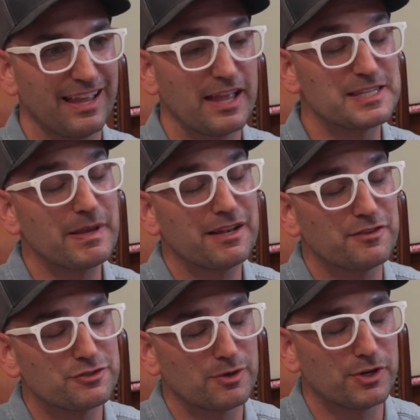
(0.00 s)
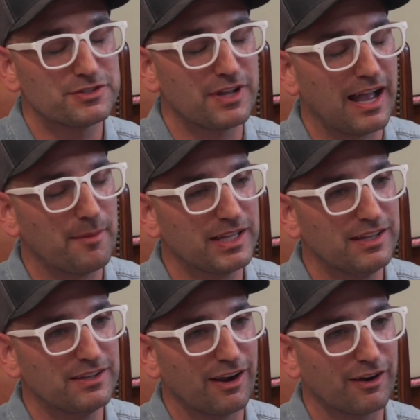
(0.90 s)
And speaking of distributors, how
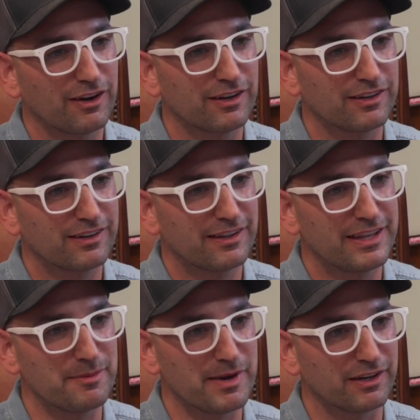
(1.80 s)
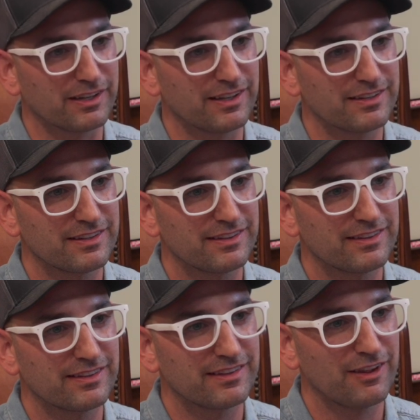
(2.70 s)
many are in America
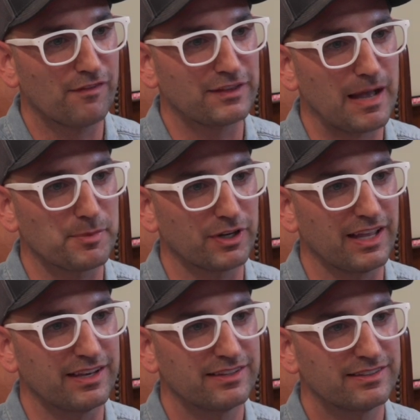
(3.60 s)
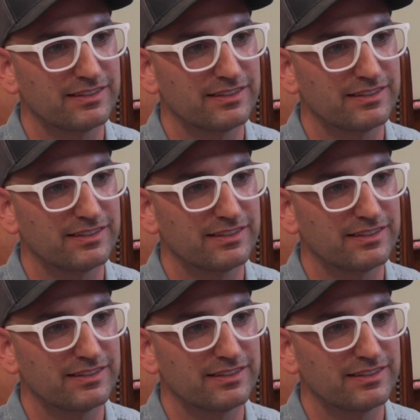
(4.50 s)
off the top of your head?